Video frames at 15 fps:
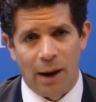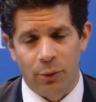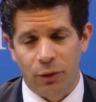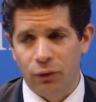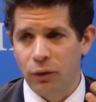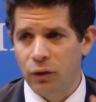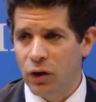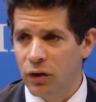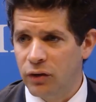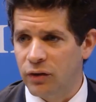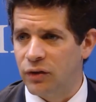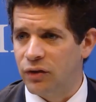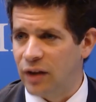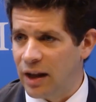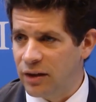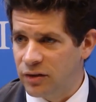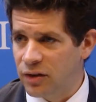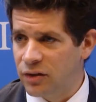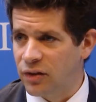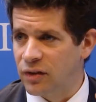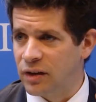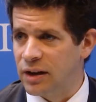through the use of
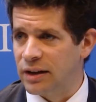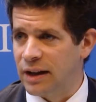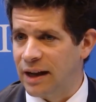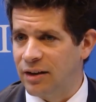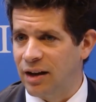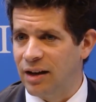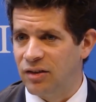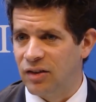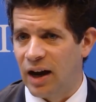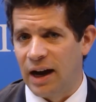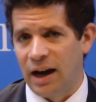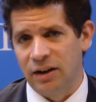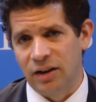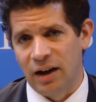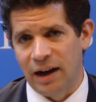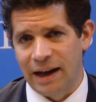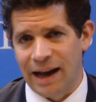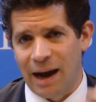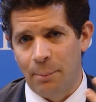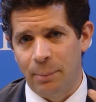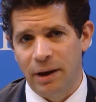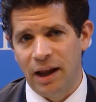sensors and collecting data,
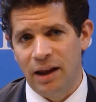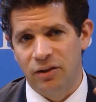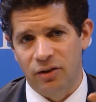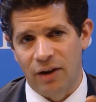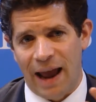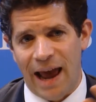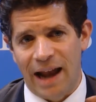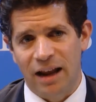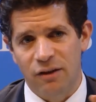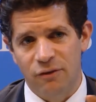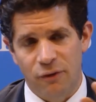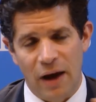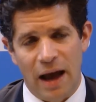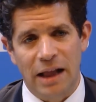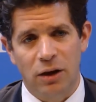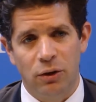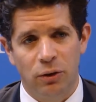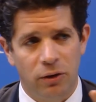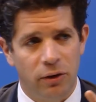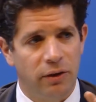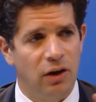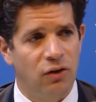companies are adding value
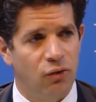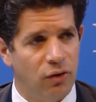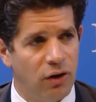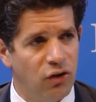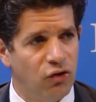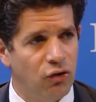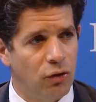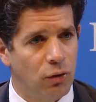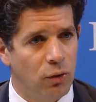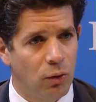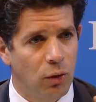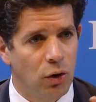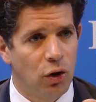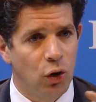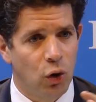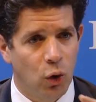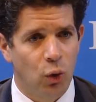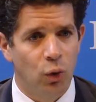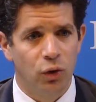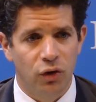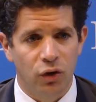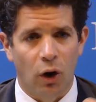to their traditional
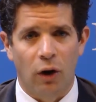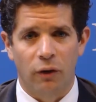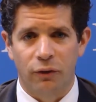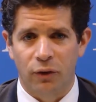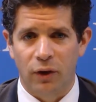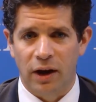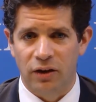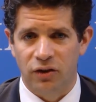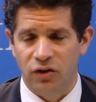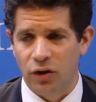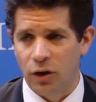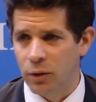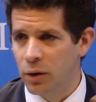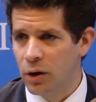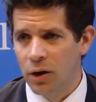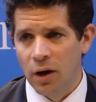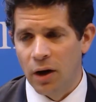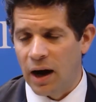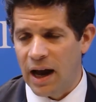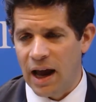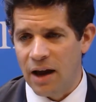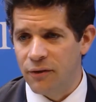goods offerings. So
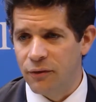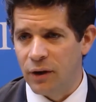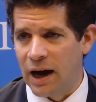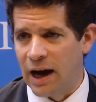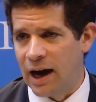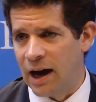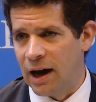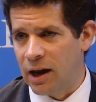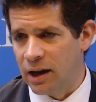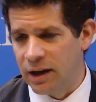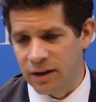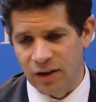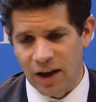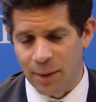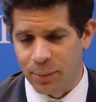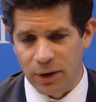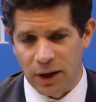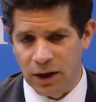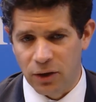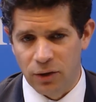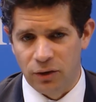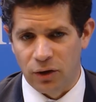I have an example I
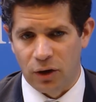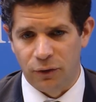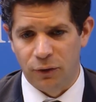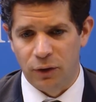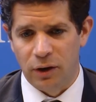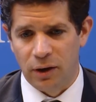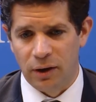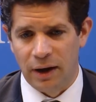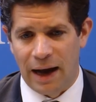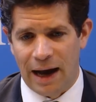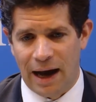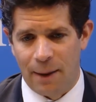use often